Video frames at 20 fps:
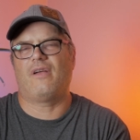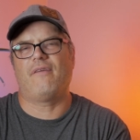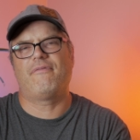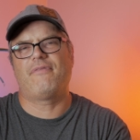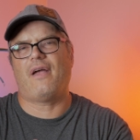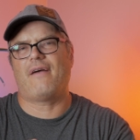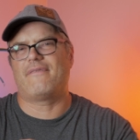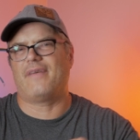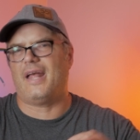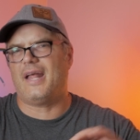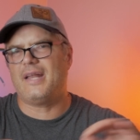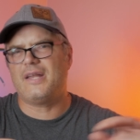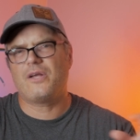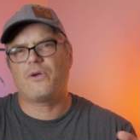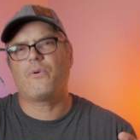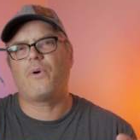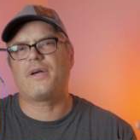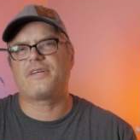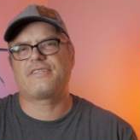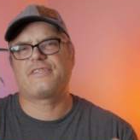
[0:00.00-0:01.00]
If you have any
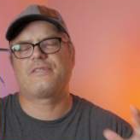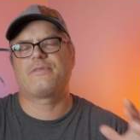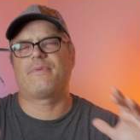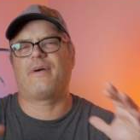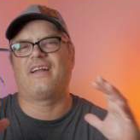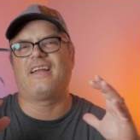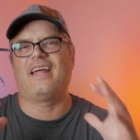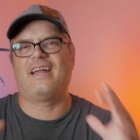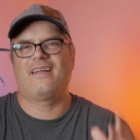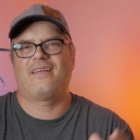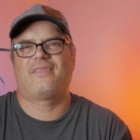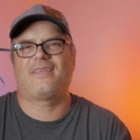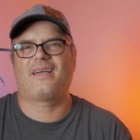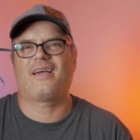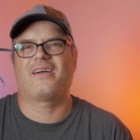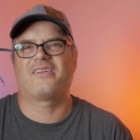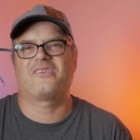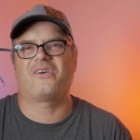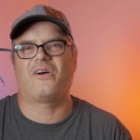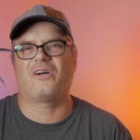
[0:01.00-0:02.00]
questions about anything
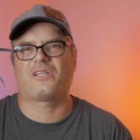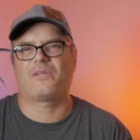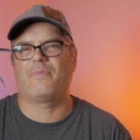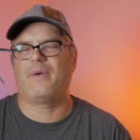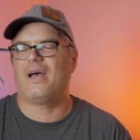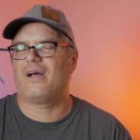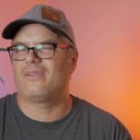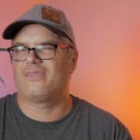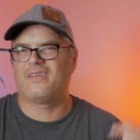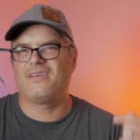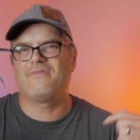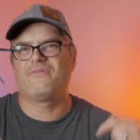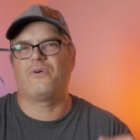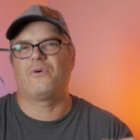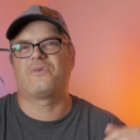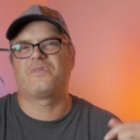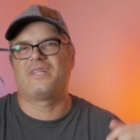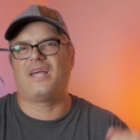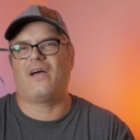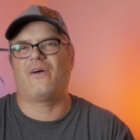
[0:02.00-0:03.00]
I talked about, leave
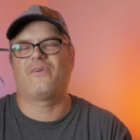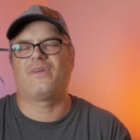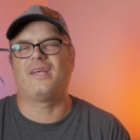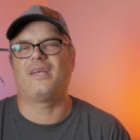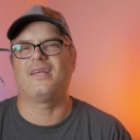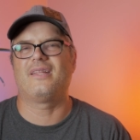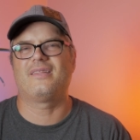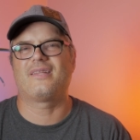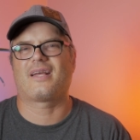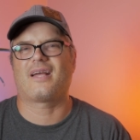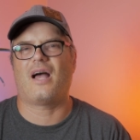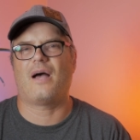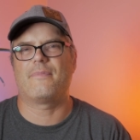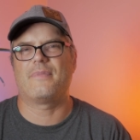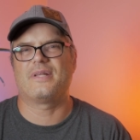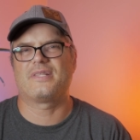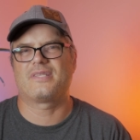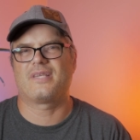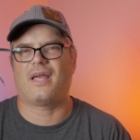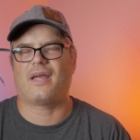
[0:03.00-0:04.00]
those down in the
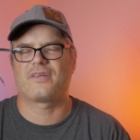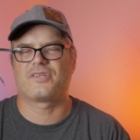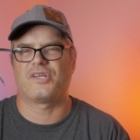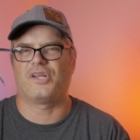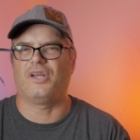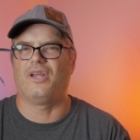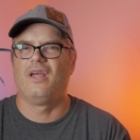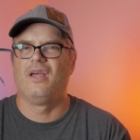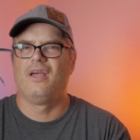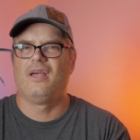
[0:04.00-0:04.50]
comment section.